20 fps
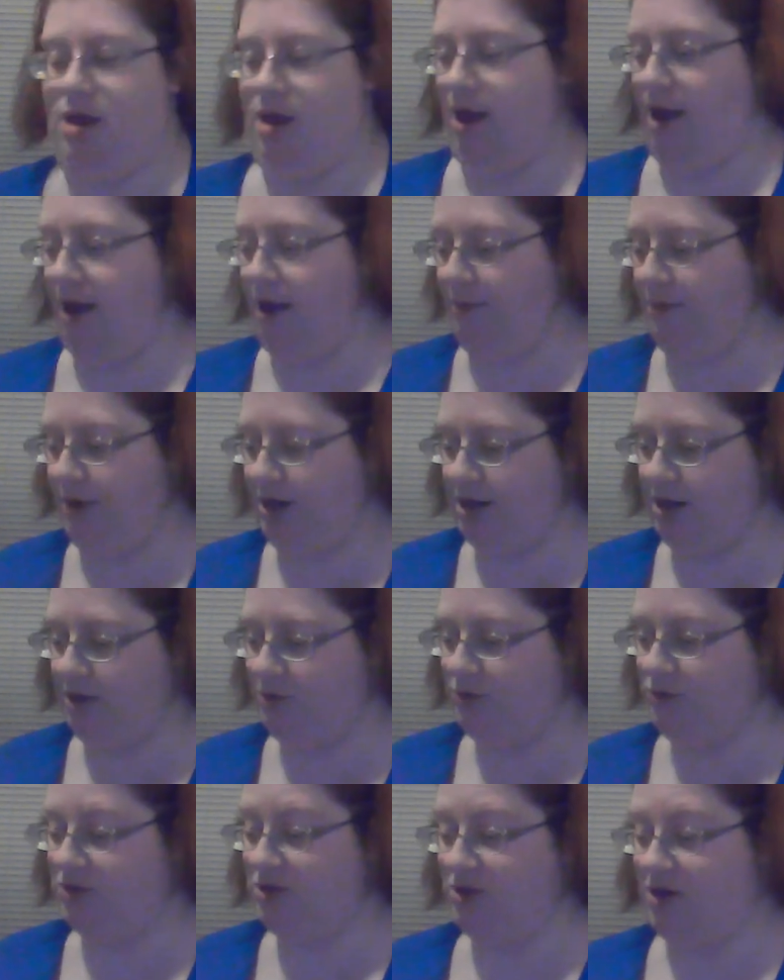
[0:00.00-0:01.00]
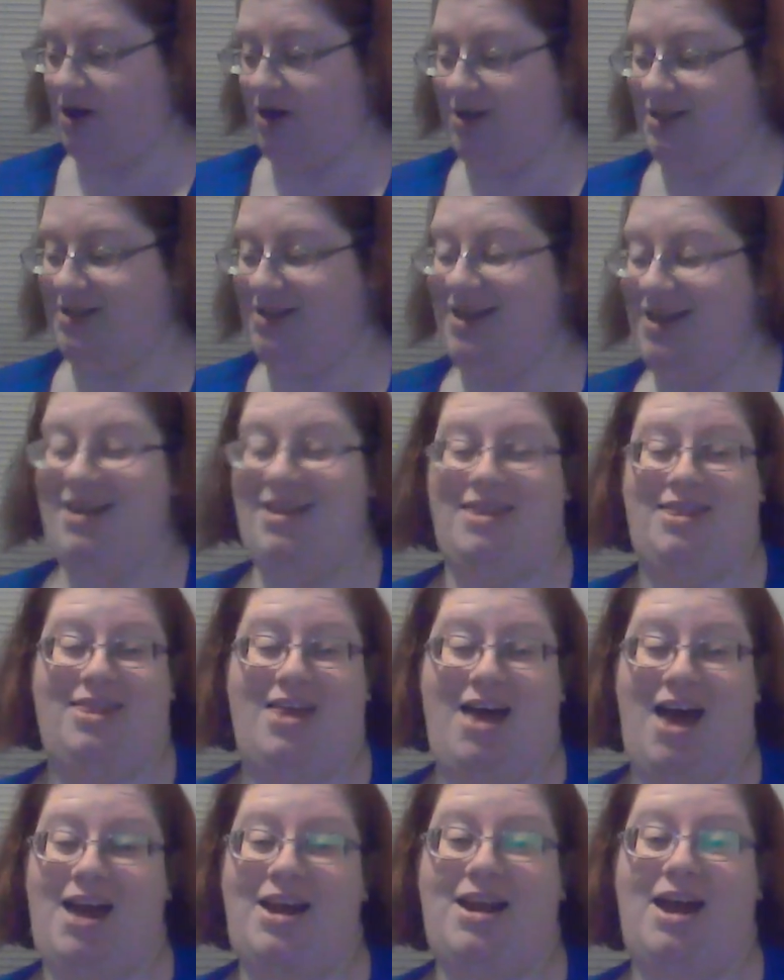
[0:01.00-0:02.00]
How many new starts?
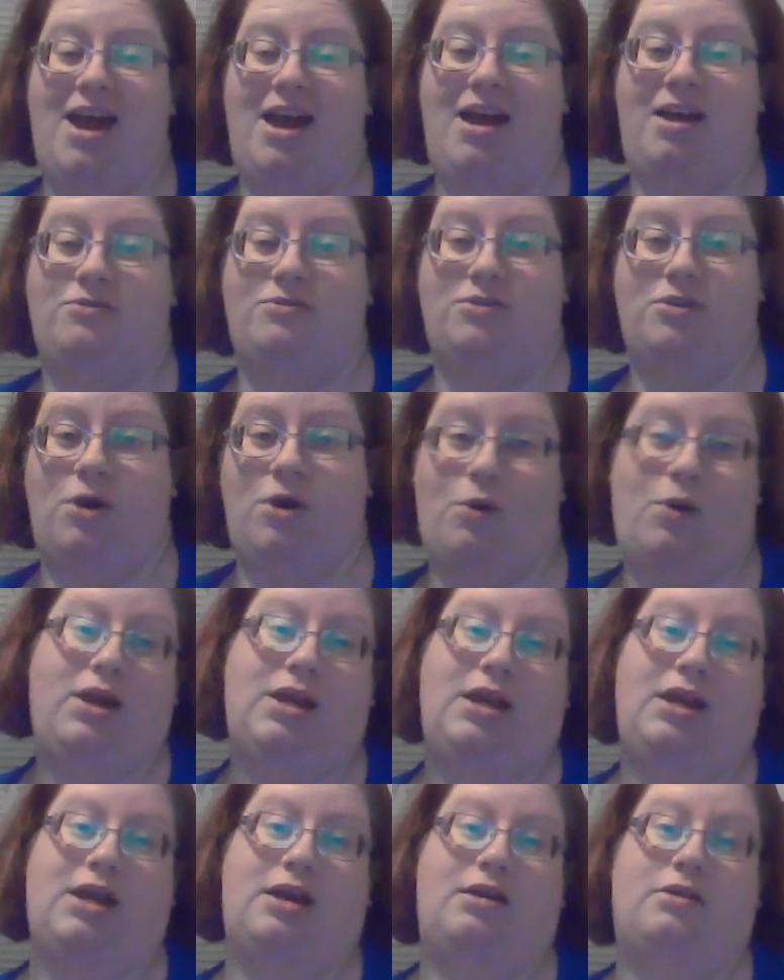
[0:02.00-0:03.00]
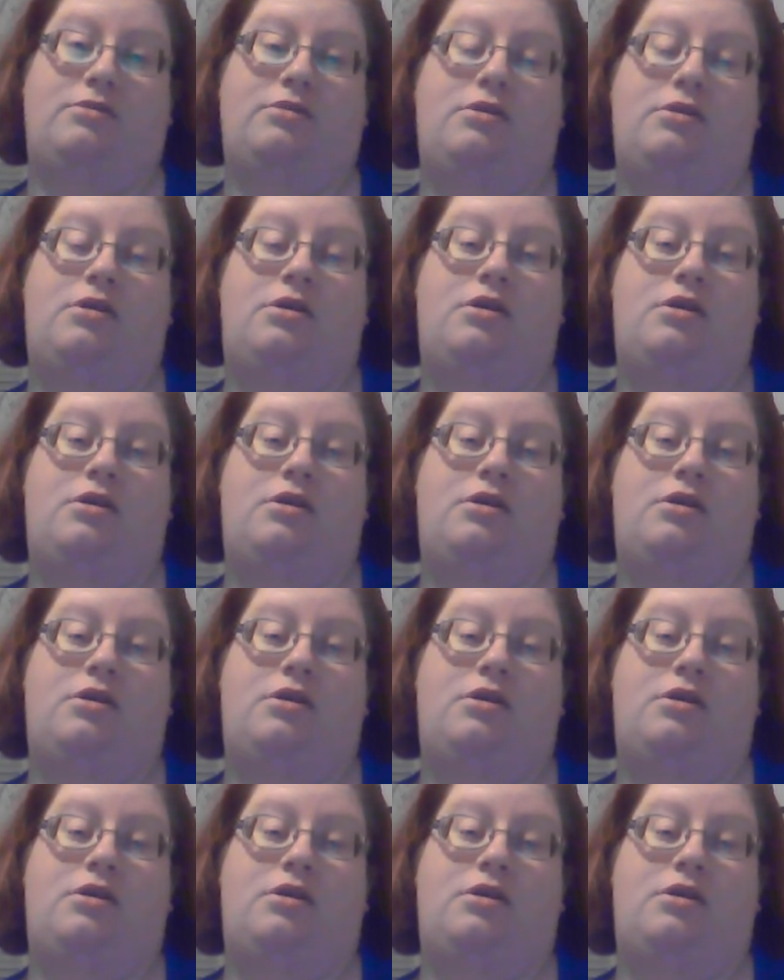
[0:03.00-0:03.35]
That I have no idea.